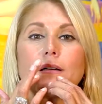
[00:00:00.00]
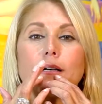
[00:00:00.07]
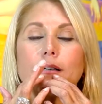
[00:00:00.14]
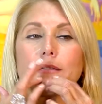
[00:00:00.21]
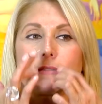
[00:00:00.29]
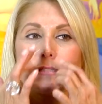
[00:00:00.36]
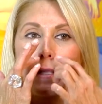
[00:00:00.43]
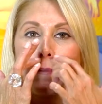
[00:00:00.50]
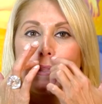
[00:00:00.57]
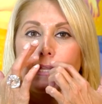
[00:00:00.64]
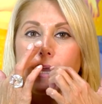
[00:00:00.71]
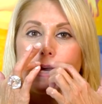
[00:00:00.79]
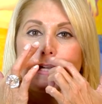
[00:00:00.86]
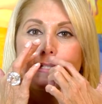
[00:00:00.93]
uh, some of the
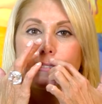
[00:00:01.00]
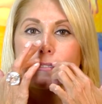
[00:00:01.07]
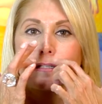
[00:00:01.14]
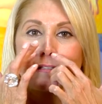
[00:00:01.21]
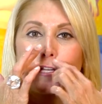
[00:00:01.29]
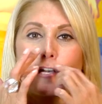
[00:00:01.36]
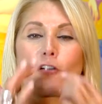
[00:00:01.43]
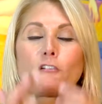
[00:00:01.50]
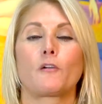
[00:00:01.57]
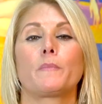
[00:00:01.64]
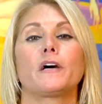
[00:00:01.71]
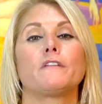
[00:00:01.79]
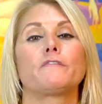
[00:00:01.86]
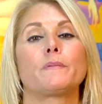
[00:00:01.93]
lines that are
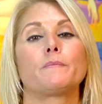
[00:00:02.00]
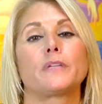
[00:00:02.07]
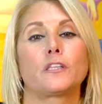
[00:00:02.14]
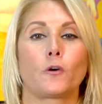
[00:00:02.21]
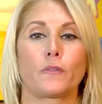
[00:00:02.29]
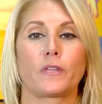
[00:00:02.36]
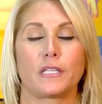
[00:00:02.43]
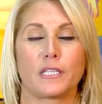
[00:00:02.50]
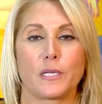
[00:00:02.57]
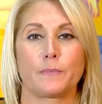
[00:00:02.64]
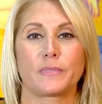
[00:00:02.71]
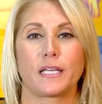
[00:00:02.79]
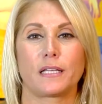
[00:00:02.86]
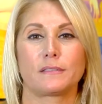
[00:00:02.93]
above and below the
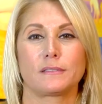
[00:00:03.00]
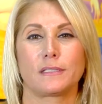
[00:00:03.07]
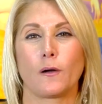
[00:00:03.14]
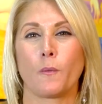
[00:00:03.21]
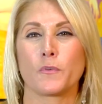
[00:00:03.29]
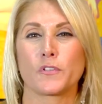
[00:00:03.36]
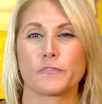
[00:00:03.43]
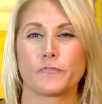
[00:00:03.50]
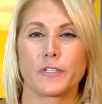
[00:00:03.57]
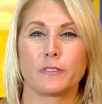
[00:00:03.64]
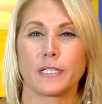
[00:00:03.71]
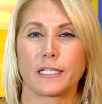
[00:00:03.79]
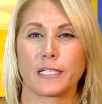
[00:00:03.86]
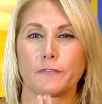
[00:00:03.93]
lip that almost
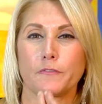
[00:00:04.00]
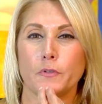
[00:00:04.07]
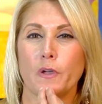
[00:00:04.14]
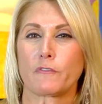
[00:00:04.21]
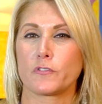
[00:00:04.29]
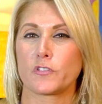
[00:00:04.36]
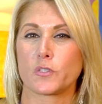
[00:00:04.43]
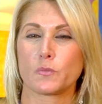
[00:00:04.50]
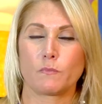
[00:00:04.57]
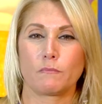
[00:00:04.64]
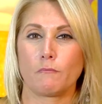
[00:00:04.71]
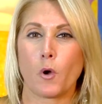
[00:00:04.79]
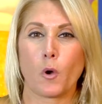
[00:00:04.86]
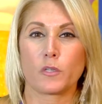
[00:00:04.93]
feel like if you ever
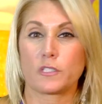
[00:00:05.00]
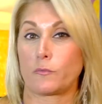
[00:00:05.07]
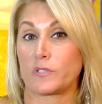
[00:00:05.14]
smoked,